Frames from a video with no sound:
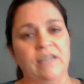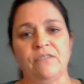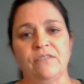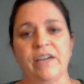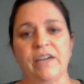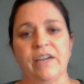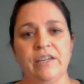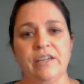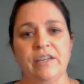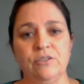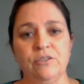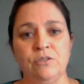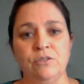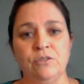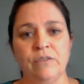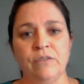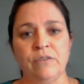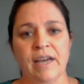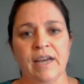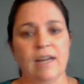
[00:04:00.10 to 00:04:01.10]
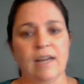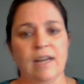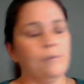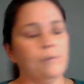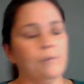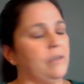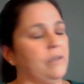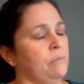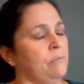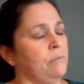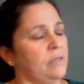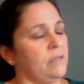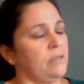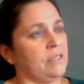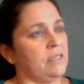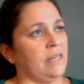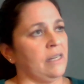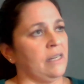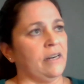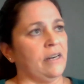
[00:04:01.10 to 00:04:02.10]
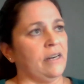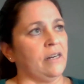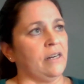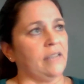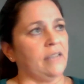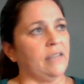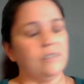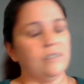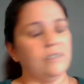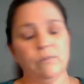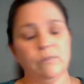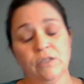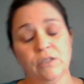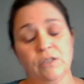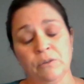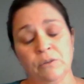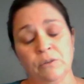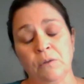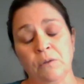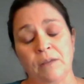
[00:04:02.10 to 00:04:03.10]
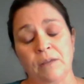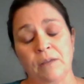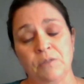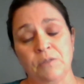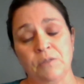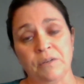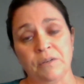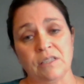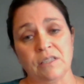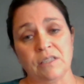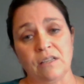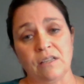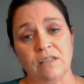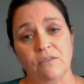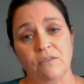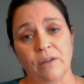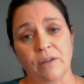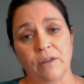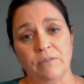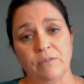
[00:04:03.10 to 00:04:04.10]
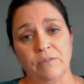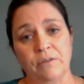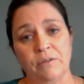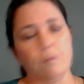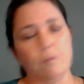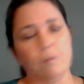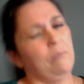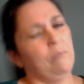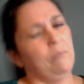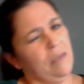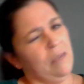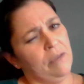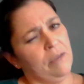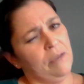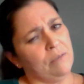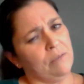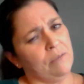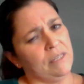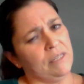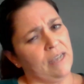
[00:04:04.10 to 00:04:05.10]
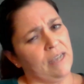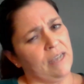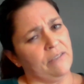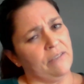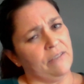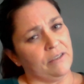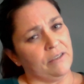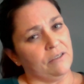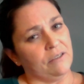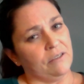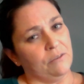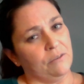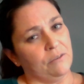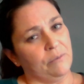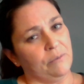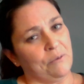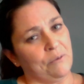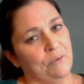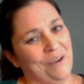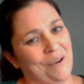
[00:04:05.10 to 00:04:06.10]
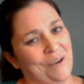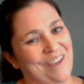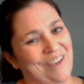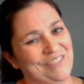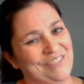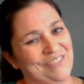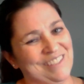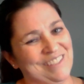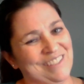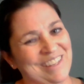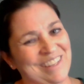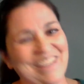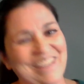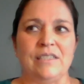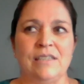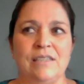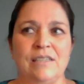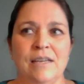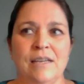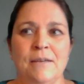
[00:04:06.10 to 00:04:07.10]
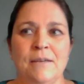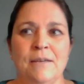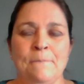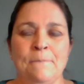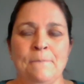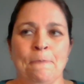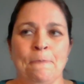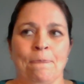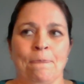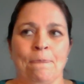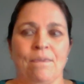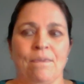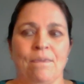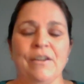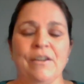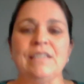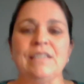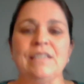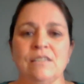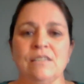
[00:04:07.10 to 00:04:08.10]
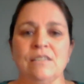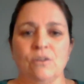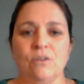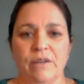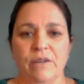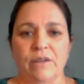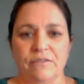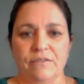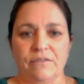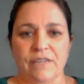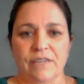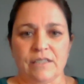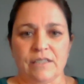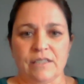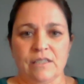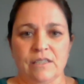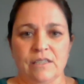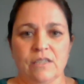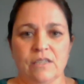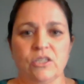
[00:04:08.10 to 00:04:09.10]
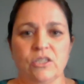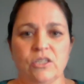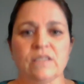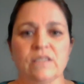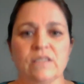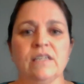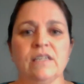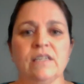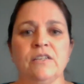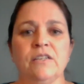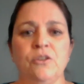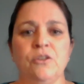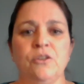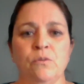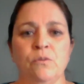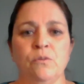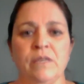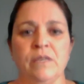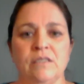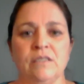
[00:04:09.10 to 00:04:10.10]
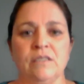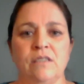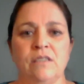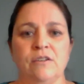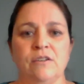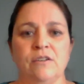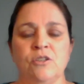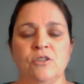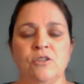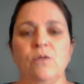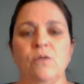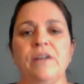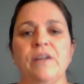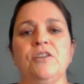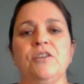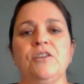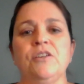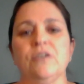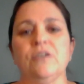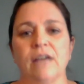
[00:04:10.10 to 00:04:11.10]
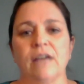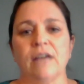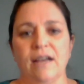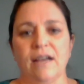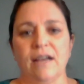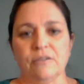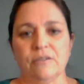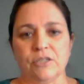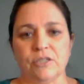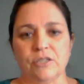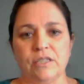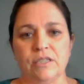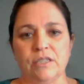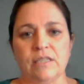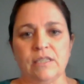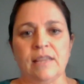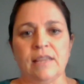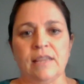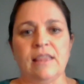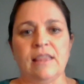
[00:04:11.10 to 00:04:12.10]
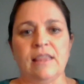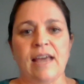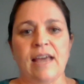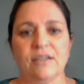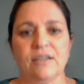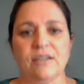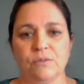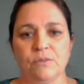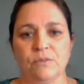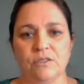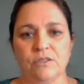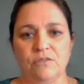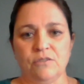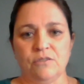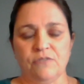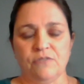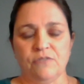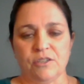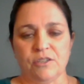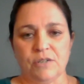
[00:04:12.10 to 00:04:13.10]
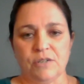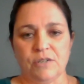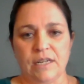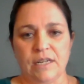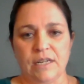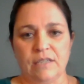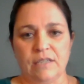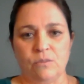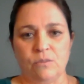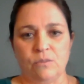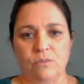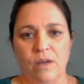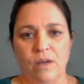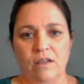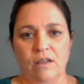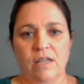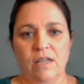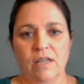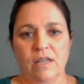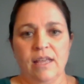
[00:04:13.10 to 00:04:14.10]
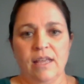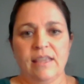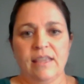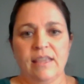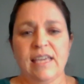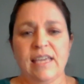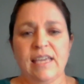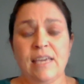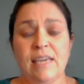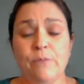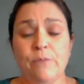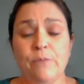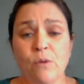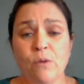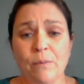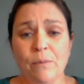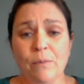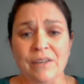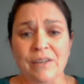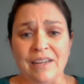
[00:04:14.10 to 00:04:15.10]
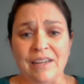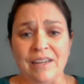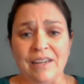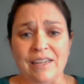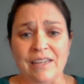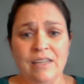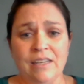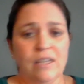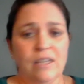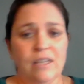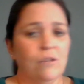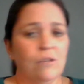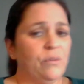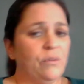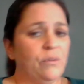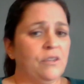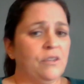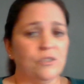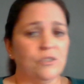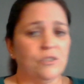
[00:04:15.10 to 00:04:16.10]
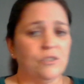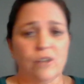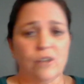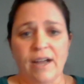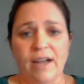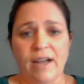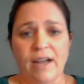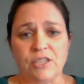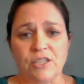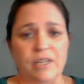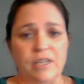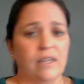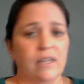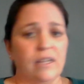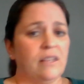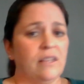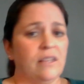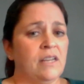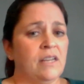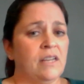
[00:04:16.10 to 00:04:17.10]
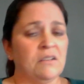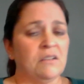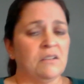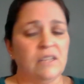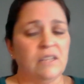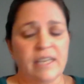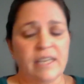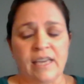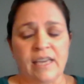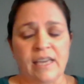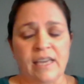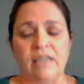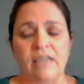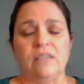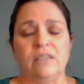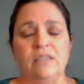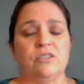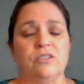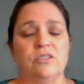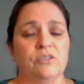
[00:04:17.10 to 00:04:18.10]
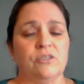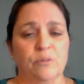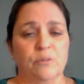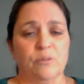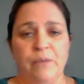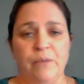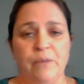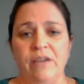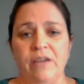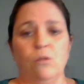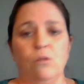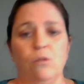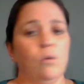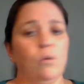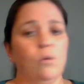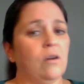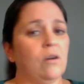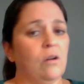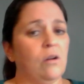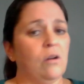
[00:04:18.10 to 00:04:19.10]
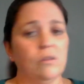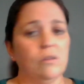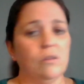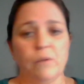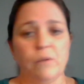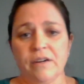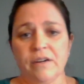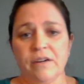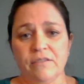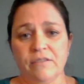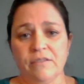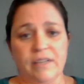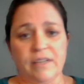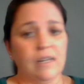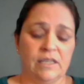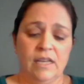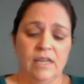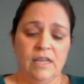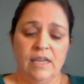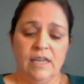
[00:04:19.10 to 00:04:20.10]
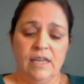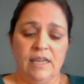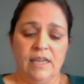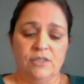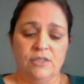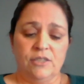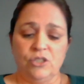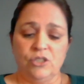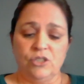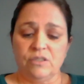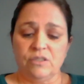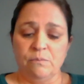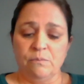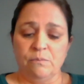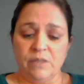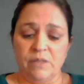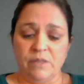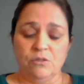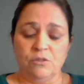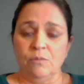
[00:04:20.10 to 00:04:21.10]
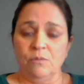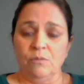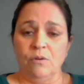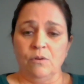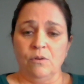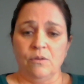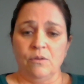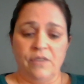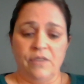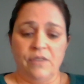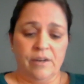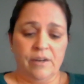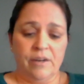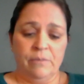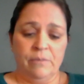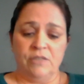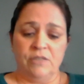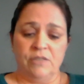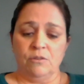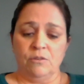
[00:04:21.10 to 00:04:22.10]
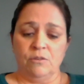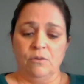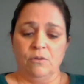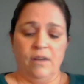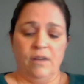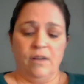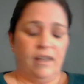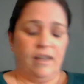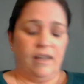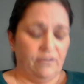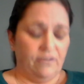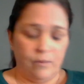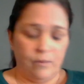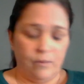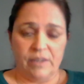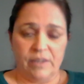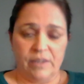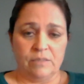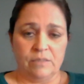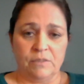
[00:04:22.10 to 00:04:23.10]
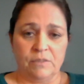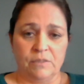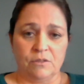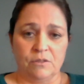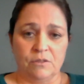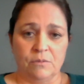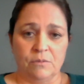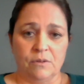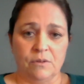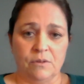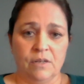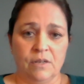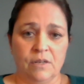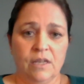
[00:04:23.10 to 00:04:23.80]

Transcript: I could do that, I'd be a millionaire and I'd still be doing what I'm doing because I love what I'm doing, but maybe I'd be diving a little bit more often. There isn't a quick fix. Just like in humans, there's no way to cure allergies. And that's what's so frustrating as well. They keep you up at night with their scratching, their licking, the slurping. We're all aware of it. It's just miserable. They're miserable. Everybody's miserable.